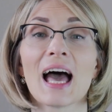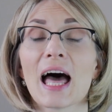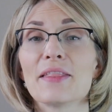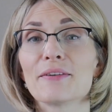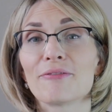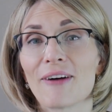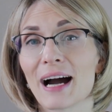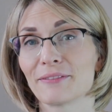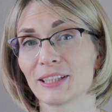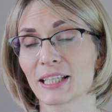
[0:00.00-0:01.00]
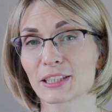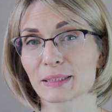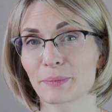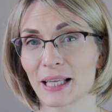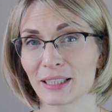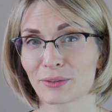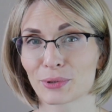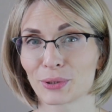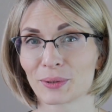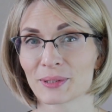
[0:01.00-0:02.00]
and the 5-letter spelling
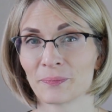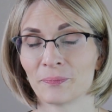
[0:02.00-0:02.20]
rule.